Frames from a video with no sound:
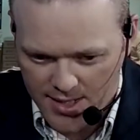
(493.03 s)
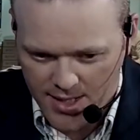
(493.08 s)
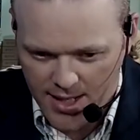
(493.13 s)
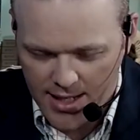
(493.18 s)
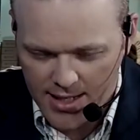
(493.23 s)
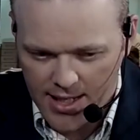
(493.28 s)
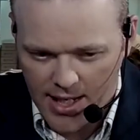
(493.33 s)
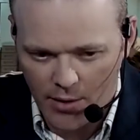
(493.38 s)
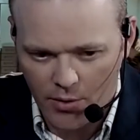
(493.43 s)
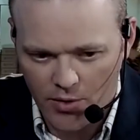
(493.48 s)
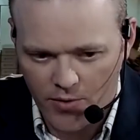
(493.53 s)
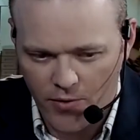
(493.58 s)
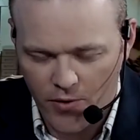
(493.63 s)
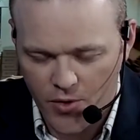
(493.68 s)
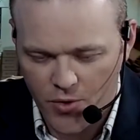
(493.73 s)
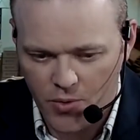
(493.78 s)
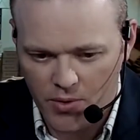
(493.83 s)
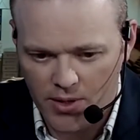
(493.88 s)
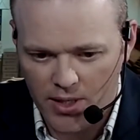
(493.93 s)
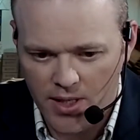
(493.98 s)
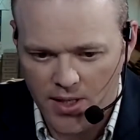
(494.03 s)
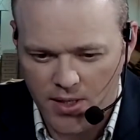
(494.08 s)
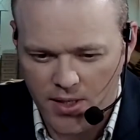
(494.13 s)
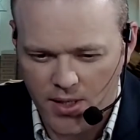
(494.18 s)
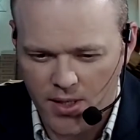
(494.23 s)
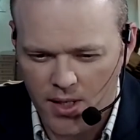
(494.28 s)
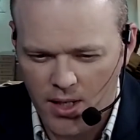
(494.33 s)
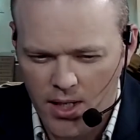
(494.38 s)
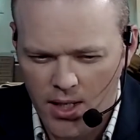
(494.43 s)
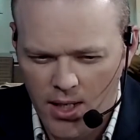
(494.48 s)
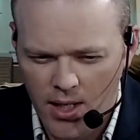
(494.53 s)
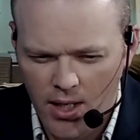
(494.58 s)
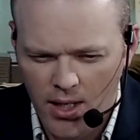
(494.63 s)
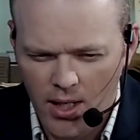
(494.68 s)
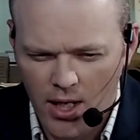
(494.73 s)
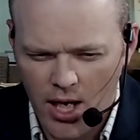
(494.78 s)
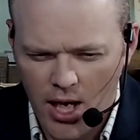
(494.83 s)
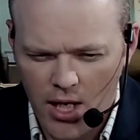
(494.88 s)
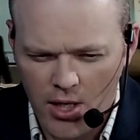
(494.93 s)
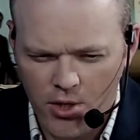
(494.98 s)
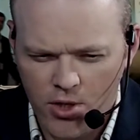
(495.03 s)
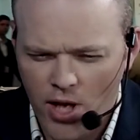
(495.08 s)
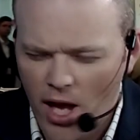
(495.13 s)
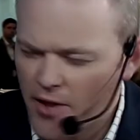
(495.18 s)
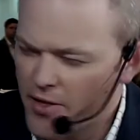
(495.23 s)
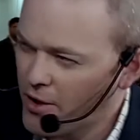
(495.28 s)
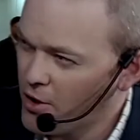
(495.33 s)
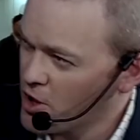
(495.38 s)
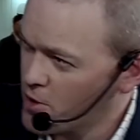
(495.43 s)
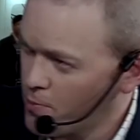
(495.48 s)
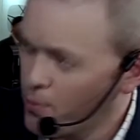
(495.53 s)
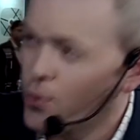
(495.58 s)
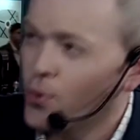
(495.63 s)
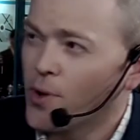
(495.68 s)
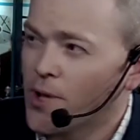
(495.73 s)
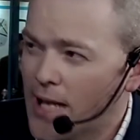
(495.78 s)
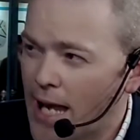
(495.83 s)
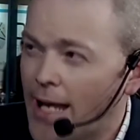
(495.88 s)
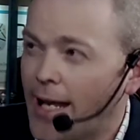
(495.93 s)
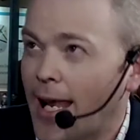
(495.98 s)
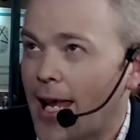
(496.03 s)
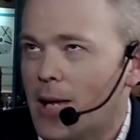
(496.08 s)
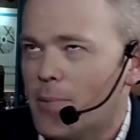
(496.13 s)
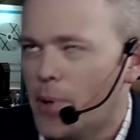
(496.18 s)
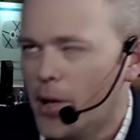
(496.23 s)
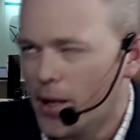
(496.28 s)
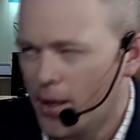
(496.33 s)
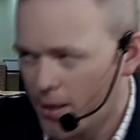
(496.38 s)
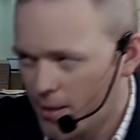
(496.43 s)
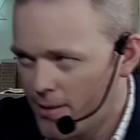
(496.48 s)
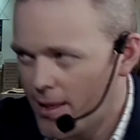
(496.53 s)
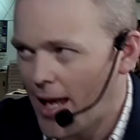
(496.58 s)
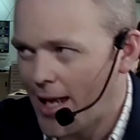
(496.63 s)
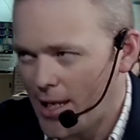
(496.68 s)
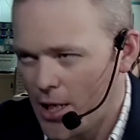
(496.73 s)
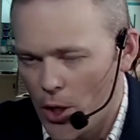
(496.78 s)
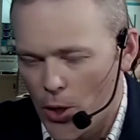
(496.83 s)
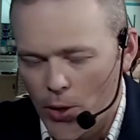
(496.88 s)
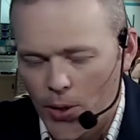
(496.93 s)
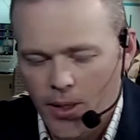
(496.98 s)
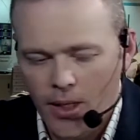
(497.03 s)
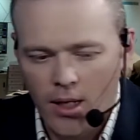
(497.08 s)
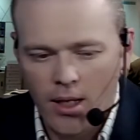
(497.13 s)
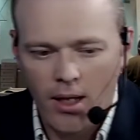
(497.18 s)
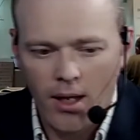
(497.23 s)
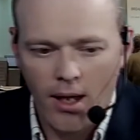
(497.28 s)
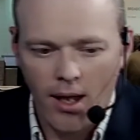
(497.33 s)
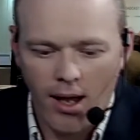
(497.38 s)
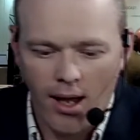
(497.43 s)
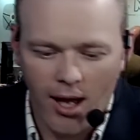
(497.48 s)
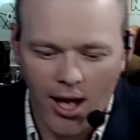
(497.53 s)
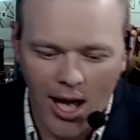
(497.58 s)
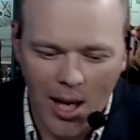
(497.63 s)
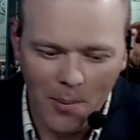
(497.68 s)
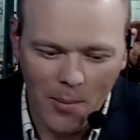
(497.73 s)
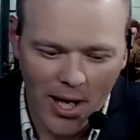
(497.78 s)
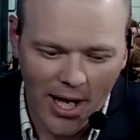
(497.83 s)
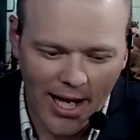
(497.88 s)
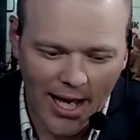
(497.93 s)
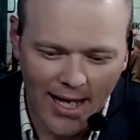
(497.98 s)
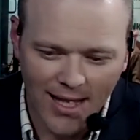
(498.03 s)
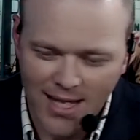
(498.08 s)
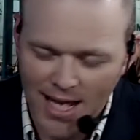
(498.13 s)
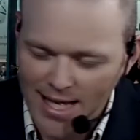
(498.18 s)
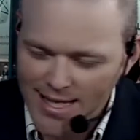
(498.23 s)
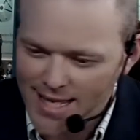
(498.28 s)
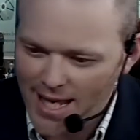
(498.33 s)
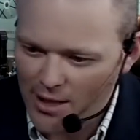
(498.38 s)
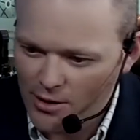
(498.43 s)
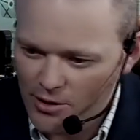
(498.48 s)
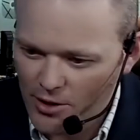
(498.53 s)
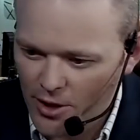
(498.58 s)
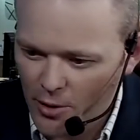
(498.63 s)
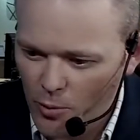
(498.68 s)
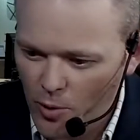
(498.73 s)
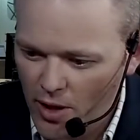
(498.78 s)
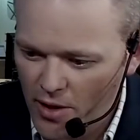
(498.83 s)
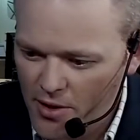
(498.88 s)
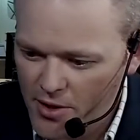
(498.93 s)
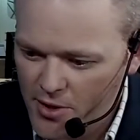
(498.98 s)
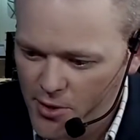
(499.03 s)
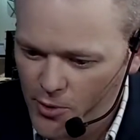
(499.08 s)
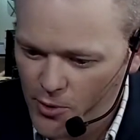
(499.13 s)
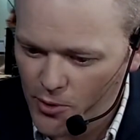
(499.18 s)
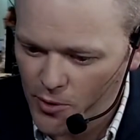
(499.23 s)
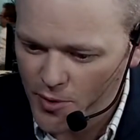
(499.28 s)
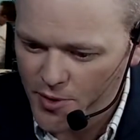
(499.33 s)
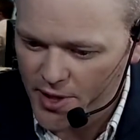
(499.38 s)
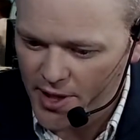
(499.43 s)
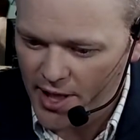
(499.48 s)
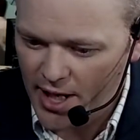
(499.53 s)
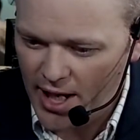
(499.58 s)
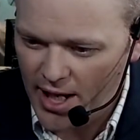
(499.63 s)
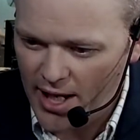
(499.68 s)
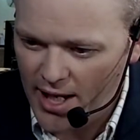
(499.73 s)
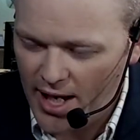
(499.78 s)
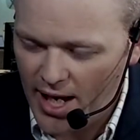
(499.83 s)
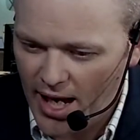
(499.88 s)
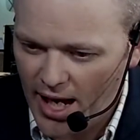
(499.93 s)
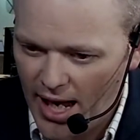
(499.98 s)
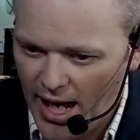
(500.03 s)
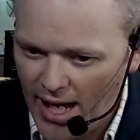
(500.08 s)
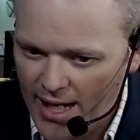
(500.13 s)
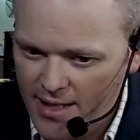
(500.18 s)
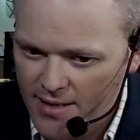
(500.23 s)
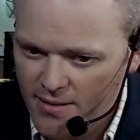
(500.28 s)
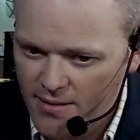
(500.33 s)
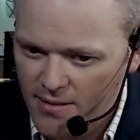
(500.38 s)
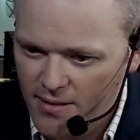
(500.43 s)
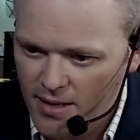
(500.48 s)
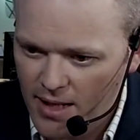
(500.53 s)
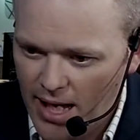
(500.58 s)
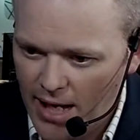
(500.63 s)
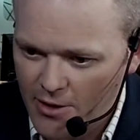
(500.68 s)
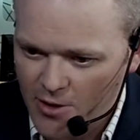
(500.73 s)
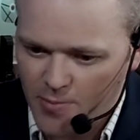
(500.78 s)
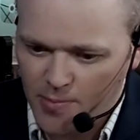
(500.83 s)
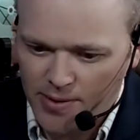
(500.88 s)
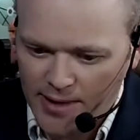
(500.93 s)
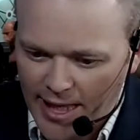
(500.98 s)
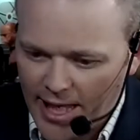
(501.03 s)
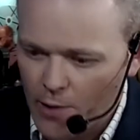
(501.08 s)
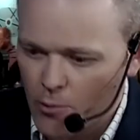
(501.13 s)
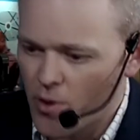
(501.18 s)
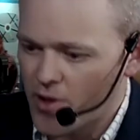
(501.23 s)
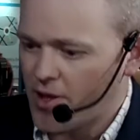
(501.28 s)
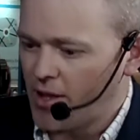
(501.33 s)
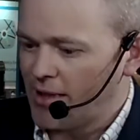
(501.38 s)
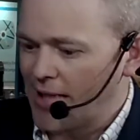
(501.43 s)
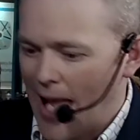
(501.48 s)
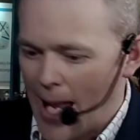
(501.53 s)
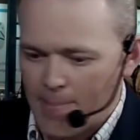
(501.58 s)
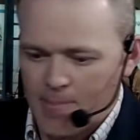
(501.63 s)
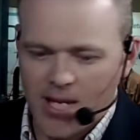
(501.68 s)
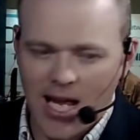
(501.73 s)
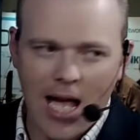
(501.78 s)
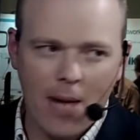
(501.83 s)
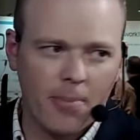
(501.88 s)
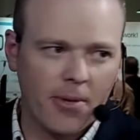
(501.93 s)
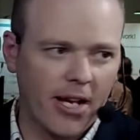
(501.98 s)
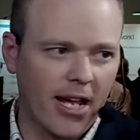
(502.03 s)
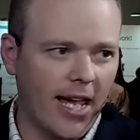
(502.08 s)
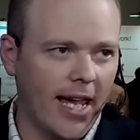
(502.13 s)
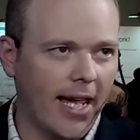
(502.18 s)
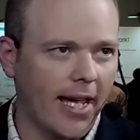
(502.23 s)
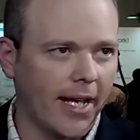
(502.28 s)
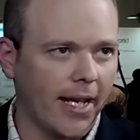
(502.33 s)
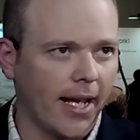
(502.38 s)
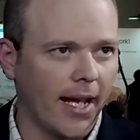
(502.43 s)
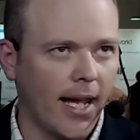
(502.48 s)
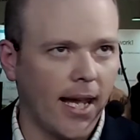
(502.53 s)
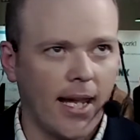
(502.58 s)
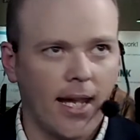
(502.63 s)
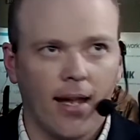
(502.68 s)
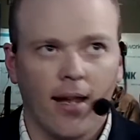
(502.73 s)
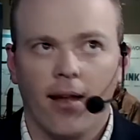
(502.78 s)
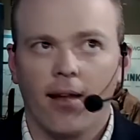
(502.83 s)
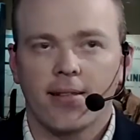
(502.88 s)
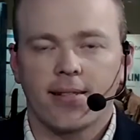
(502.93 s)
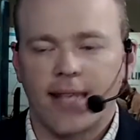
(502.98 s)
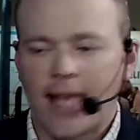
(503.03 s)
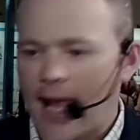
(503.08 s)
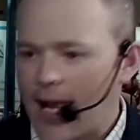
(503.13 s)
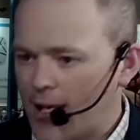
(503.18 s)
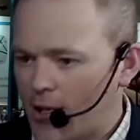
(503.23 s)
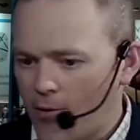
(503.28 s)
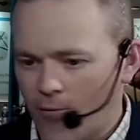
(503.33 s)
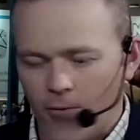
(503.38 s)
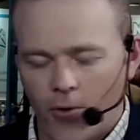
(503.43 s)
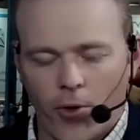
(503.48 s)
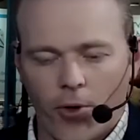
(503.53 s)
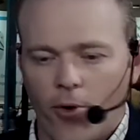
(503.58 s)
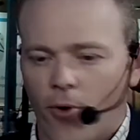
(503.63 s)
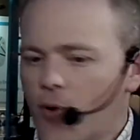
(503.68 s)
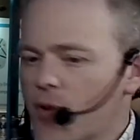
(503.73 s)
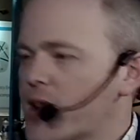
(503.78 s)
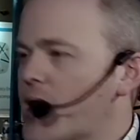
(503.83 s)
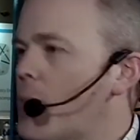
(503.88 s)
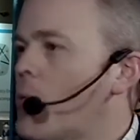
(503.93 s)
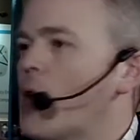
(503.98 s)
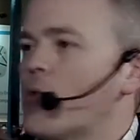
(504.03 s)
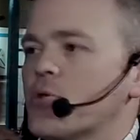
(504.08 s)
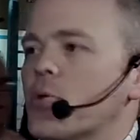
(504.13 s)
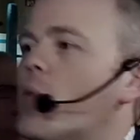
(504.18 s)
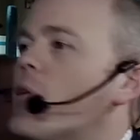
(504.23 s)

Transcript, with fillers: NDI was first released. Uh, I think it was pre-NAB that year, um, and I, I downloaded one of the tools and I I I was playing with a laptop and I had a uh, scan converter or something. It was one